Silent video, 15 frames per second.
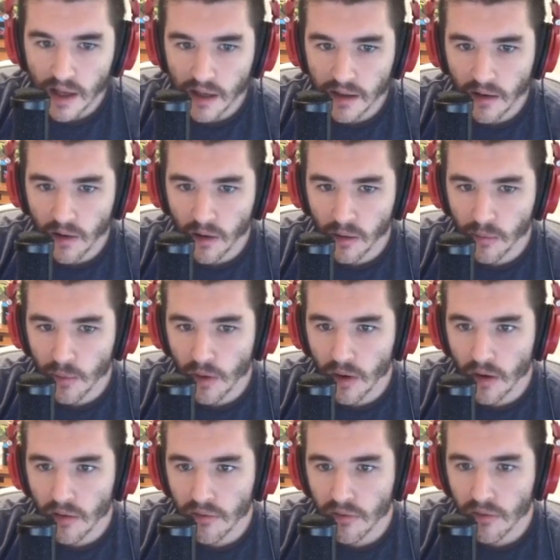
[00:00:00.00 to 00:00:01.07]
that armor
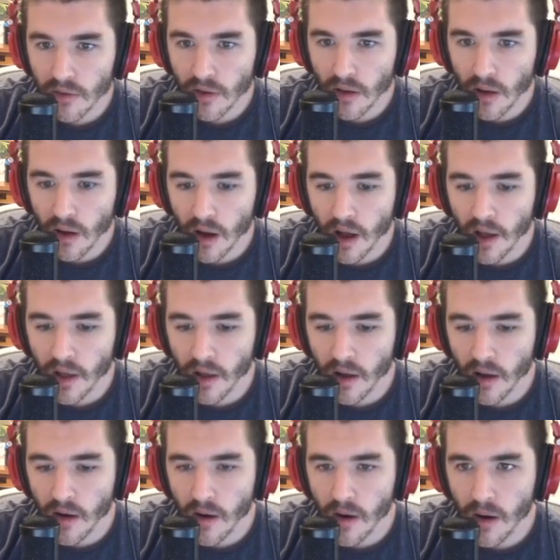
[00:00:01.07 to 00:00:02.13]
off.
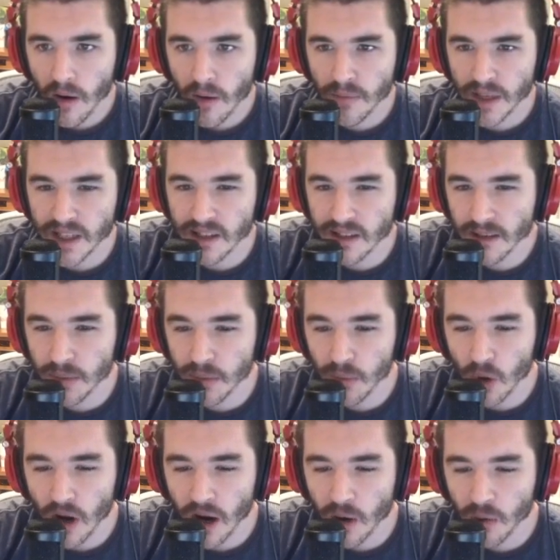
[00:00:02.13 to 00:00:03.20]
Make it a little bit more
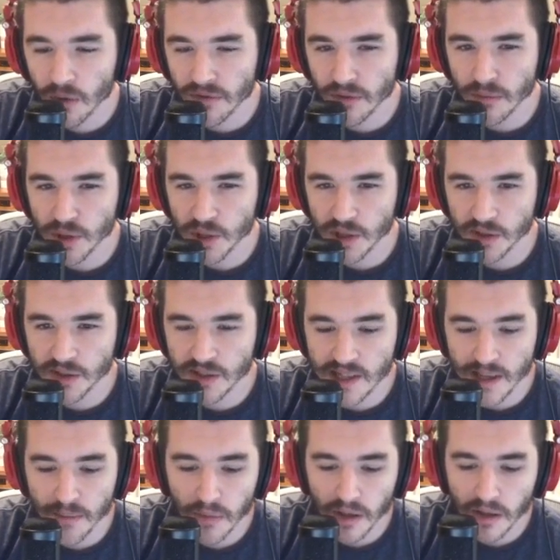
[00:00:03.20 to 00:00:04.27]
awkward for him to shield
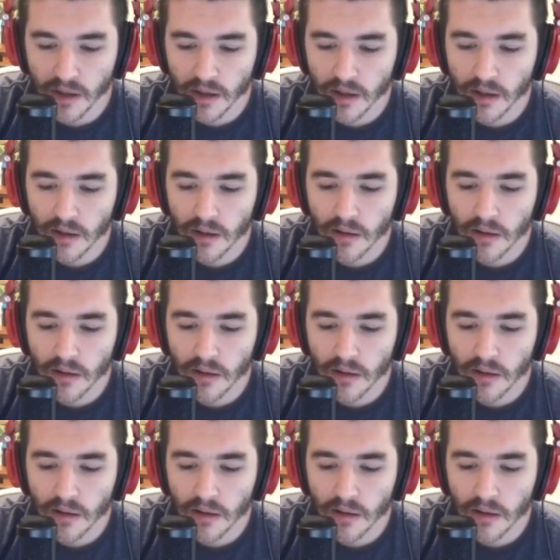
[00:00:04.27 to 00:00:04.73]
slam my guy.